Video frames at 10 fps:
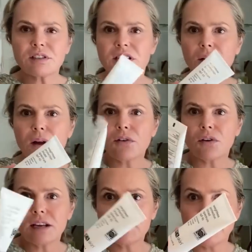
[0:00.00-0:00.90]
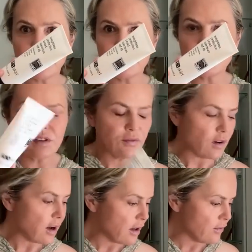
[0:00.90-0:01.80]
So I've got an SPF
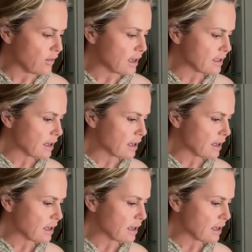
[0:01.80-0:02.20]
45, that's